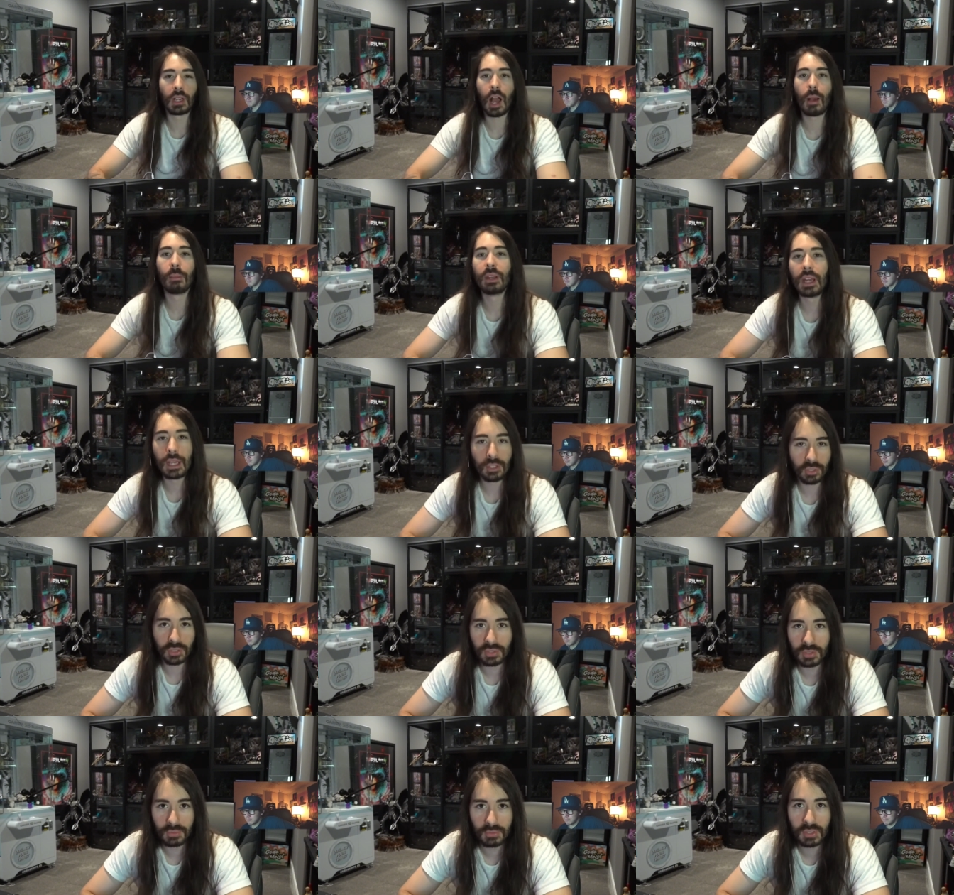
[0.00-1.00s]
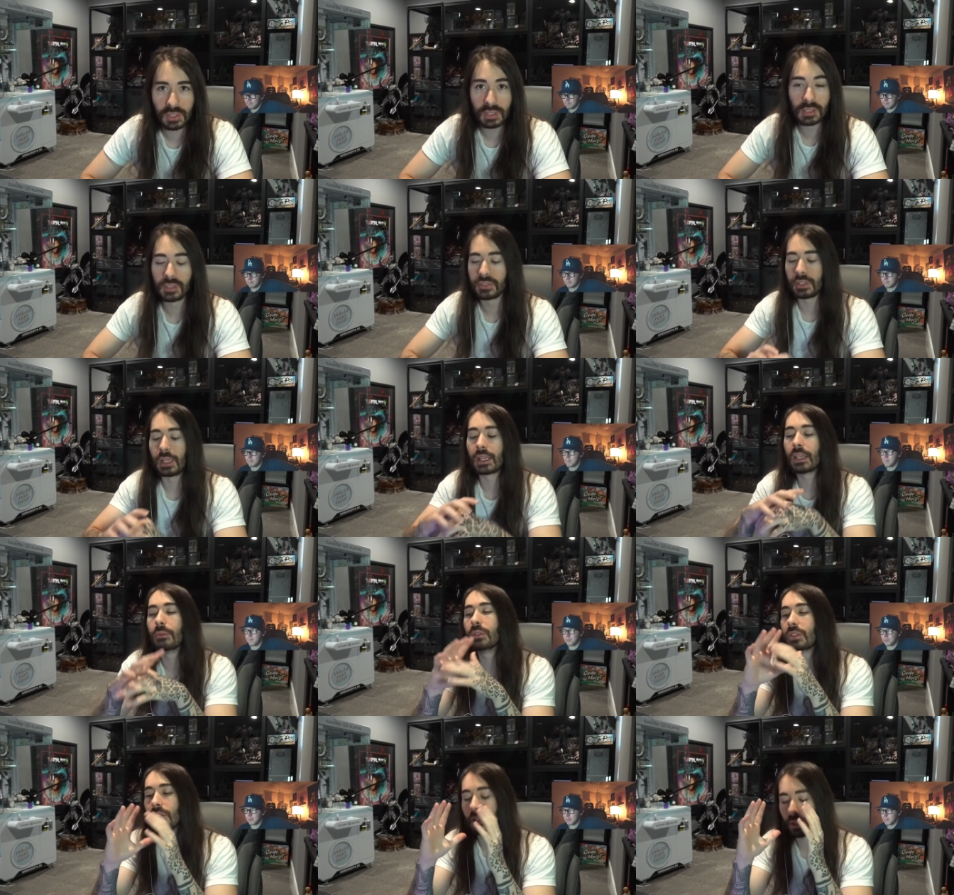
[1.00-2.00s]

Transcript: combinations of skills. It was just